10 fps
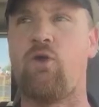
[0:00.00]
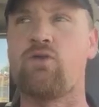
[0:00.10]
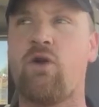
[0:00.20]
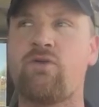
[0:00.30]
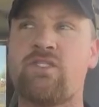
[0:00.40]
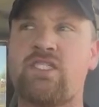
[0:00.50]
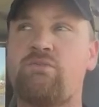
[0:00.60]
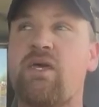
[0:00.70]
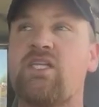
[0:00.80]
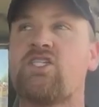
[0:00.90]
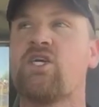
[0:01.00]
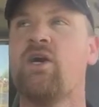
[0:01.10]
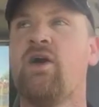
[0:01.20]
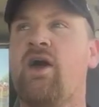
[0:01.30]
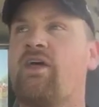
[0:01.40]
Hulk Hogan's speech
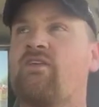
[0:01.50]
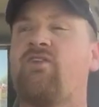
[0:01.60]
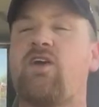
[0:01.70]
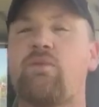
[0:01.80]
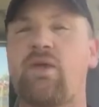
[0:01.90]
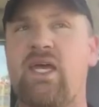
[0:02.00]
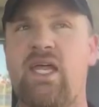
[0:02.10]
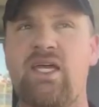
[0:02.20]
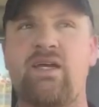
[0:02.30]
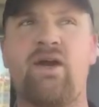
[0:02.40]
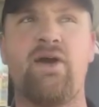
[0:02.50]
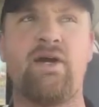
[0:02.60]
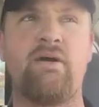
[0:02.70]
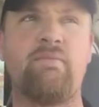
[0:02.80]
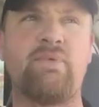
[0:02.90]
at the very beginning,
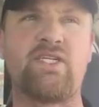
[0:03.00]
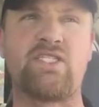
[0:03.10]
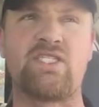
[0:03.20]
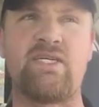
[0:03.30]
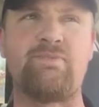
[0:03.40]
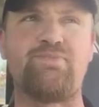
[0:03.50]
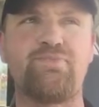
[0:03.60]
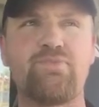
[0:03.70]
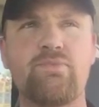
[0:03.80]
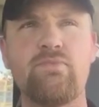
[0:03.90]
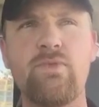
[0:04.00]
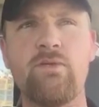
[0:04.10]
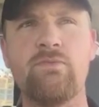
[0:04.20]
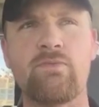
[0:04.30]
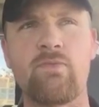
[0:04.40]
um, but uh,
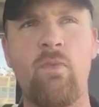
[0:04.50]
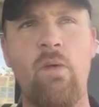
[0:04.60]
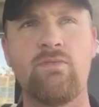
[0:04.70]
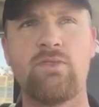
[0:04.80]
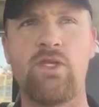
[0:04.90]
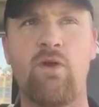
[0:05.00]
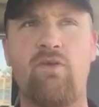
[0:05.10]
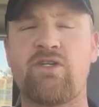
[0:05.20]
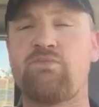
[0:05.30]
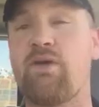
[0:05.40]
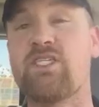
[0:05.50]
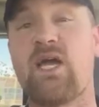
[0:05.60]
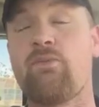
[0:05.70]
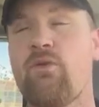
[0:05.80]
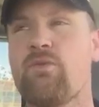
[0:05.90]
you know, there's big
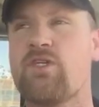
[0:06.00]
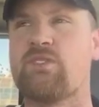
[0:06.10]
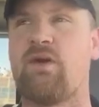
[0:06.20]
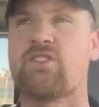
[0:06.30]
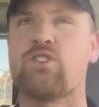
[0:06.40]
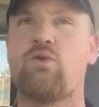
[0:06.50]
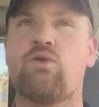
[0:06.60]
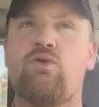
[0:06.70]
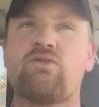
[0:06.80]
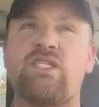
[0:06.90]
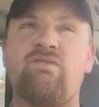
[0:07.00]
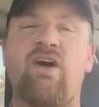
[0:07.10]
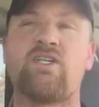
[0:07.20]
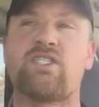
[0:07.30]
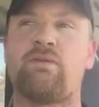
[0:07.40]
time rumors about Stone Cold Steve
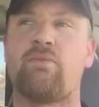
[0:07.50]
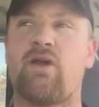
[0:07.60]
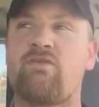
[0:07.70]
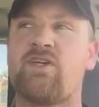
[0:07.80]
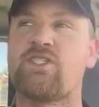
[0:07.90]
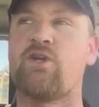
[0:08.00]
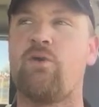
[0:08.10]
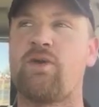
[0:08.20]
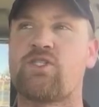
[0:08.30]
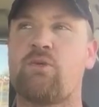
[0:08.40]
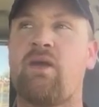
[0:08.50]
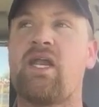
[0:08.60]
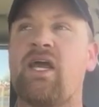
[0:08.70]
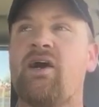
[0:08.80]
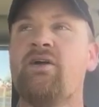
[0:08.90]
Austin and Brock Lesnar at
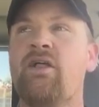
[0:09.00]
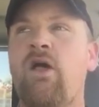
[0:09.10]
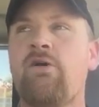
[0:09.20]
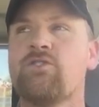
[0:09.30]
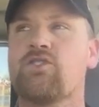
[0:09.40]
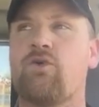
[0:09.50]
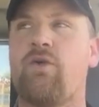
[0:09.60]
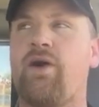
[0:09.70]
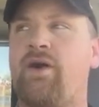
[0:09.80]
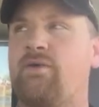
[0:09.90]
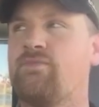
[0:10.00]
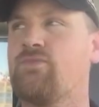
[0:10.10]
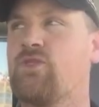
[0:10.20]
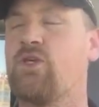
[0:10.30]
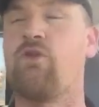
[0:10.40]
WrestleMania. So uh,
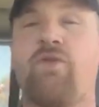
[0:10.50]
you can